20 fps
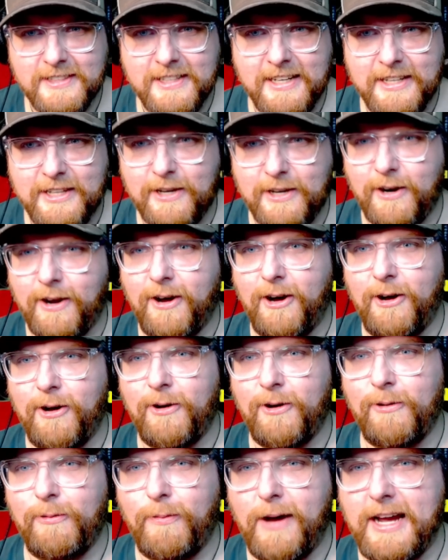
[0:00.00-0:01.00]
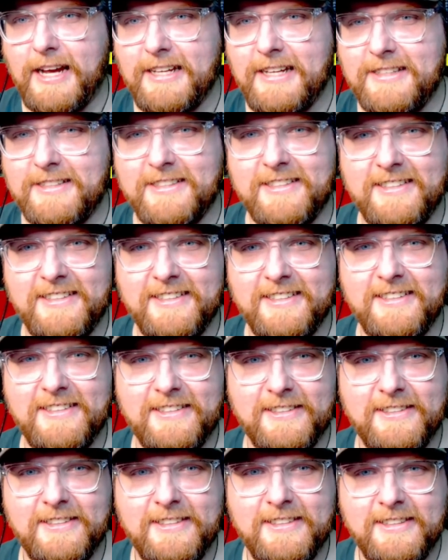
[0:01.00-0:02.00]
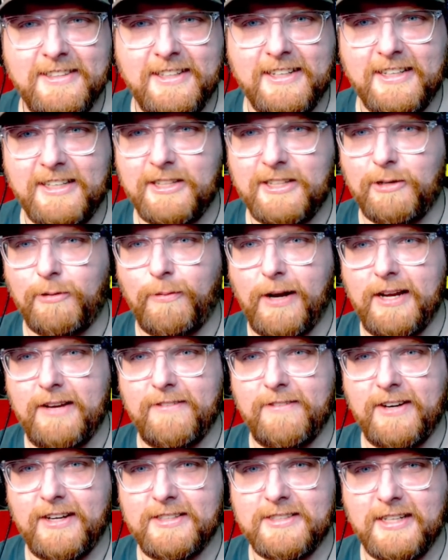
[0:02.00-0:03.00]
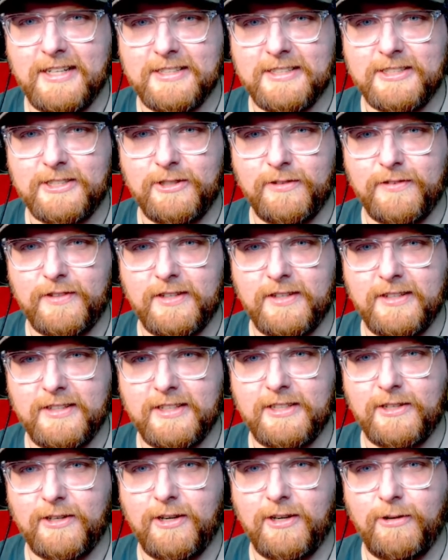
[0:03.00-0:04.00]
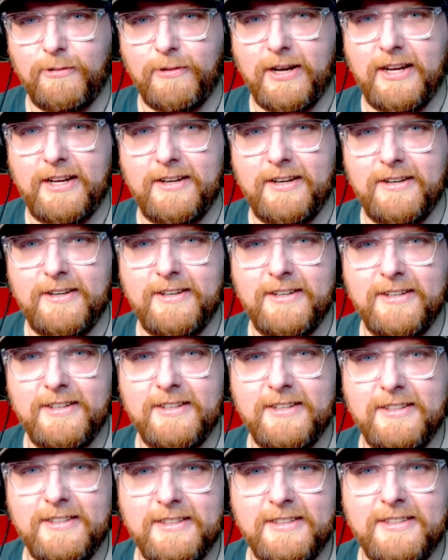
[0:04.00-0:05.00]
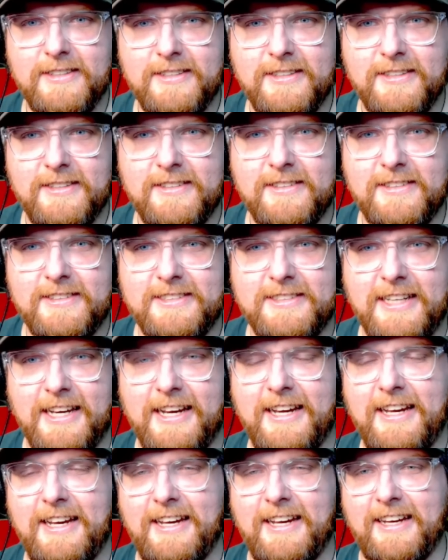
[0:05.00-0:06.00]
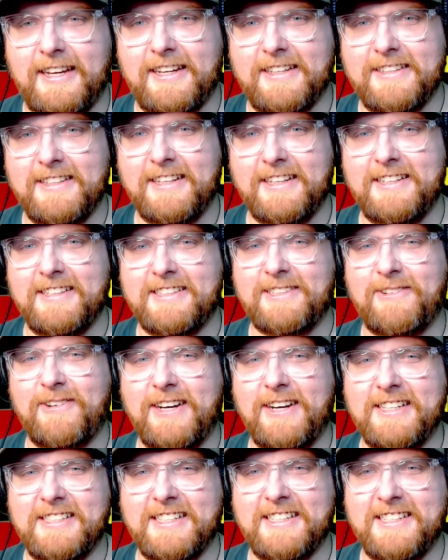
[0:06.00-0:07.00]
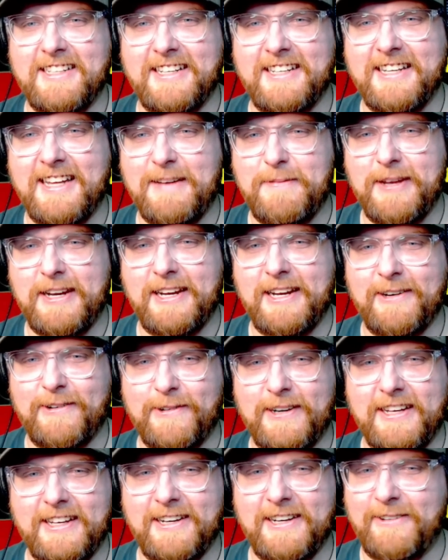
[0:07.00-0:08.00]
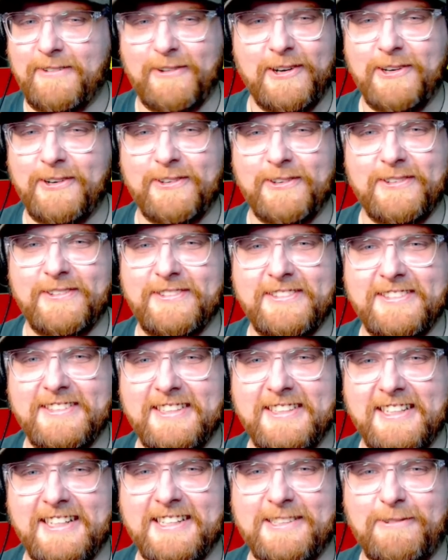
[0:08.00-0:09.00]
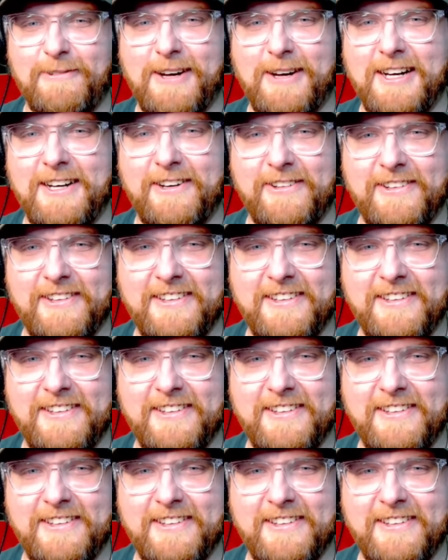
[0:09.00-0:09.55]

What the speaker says: They're all white. I think they're white, right? It's not silver. I think they're all white. Dang, that is crazy seeing that many in a row. Like, it's wild.